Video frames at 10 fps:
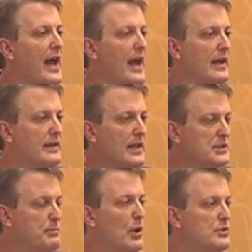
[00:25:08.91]
and
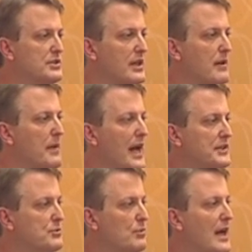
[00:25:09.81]
expose them
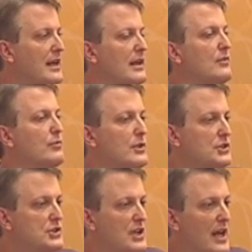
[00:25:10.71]
as a rating for
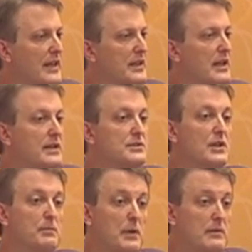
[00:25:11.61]
each site so
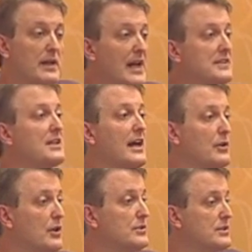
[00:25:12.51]
that the next guy who
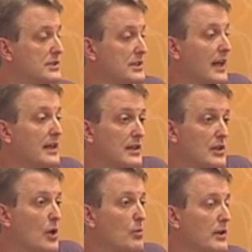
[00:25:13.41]
goes to the site can
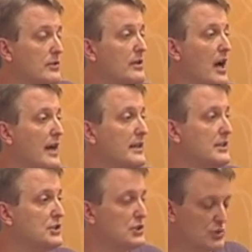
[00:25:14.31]
know whether or not
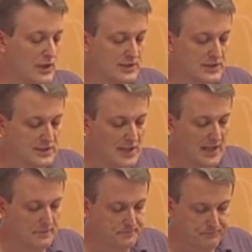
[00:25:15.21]
he should trust the
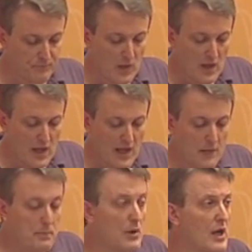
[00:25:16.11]
site. And
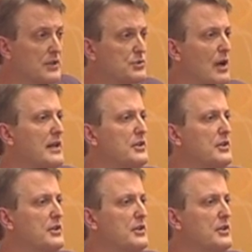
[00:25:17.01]
it plugs right